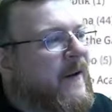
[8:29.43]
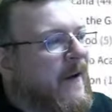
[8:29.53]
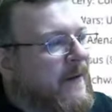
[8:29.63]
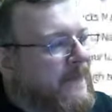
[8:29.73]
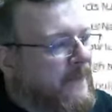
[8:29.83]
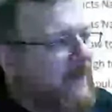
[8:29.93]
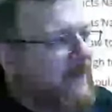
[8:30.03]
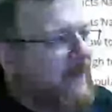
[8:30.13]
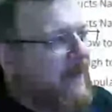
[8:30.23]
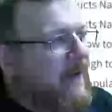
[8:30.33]
items.
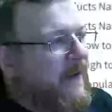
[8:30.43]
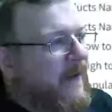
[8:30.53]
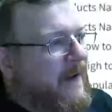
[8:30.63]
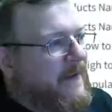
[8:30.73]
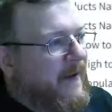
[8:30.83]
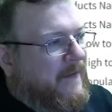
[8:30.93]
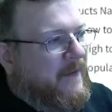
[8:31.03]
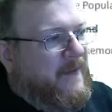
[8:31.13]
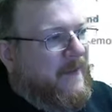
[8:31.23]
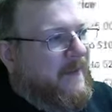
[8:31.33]
And yeah, it's
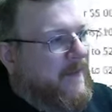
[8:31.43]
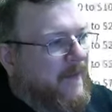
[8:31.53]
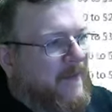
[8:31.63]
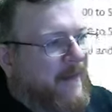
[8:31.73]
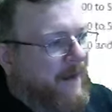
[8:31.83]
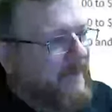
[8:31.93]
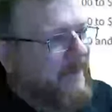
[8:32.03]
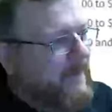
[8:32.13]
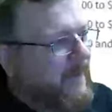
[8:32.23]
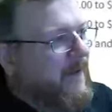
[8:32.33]
going to be the, a lot of the
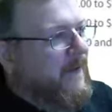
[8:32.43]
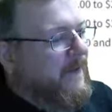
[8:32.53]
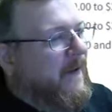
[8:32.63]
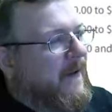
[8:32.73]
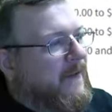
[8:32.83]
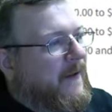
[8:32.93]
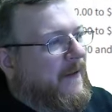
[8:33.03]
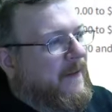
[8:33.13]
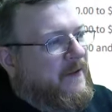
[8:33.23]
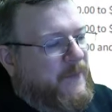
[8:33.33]
decks, the, the
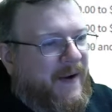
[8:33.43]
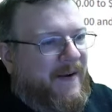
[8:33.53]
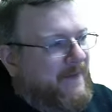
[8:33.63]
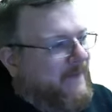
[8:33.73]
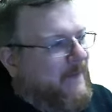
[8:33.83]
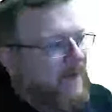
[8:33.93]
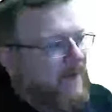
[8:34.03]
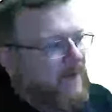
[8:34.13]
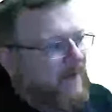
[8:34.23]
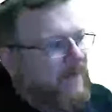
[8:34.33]
lunch boxes, all that
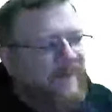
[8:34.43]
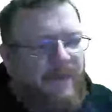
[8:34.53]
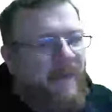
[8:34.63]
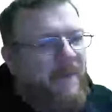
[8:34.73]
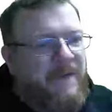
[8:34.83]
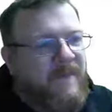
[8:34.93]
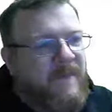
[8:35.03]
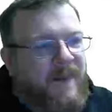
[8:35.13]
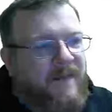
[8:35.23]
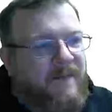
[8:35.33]
stuff. All the stuff
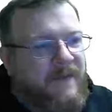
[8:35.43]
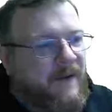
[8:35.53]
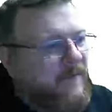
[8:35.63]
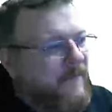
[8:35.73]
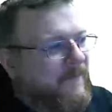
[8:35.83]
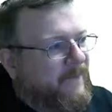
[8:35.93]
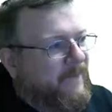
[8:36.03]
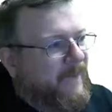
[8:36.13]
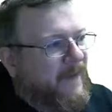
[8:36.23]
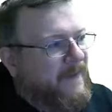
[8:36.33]
that, you know,
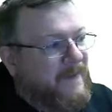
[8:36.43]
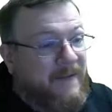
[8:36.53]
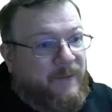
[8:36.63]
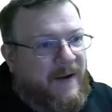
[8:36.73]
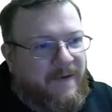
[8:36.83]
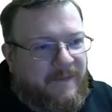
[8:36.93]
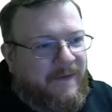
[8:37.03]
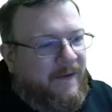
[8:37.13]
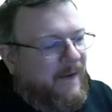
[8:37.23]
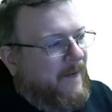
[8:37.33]
sits around.
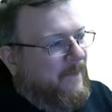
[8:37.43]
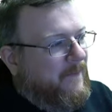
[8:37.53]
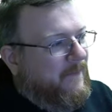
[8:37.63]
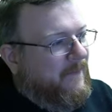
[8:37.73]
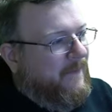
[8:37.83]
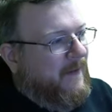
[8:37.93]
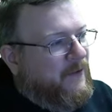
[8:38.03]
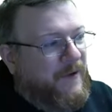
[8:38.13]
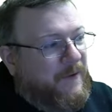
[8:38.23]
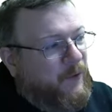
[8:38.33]
Uh,
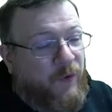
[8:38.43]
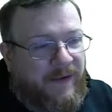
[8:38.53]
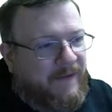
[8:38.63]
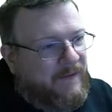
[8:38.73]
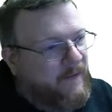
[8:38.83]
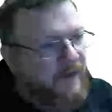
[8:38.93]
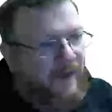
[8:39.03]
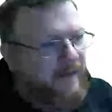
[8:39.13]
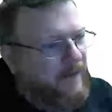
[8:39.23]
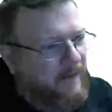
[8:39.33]
trainer toolkits. Oh,
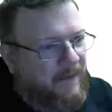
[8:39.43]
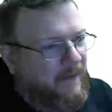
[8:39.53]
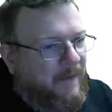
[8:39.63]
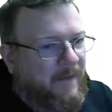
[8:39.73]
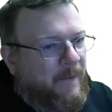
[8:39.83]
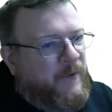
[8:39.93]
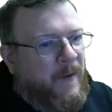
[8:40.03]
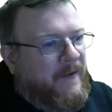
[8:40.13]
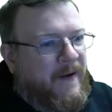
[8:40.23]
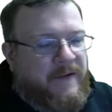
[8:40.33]
God.
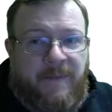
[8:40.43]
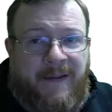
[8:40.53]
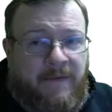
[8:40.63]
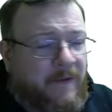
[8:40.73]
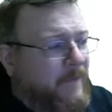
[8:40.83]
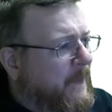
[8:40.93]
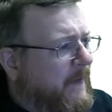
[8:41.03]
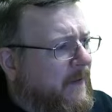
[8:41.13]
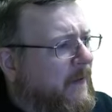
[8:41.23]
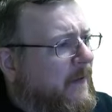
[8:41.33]
Traumatized from that stuff. But
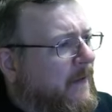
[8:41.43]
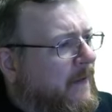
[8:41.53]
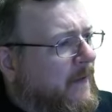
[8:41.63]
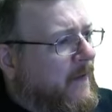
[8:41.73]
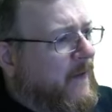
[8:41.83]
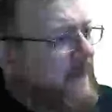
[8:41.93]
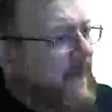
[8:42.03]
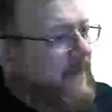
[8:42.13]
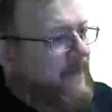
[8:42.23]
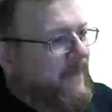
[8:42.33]
uh,
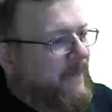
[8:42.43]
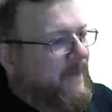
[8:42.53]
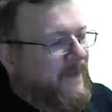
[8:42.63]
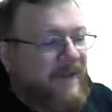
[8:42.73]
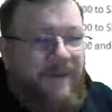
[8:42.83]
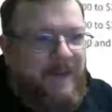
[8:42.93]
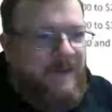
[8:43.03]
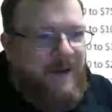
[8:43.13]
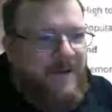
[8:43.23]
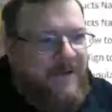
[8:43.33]
yeah, still sitting
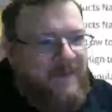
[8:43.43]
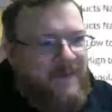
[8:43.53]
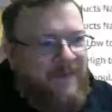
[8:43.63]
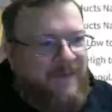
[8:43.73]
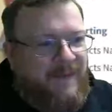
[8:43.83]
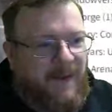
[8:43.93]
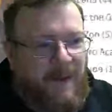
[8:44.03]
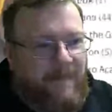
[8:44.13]
around. Uh,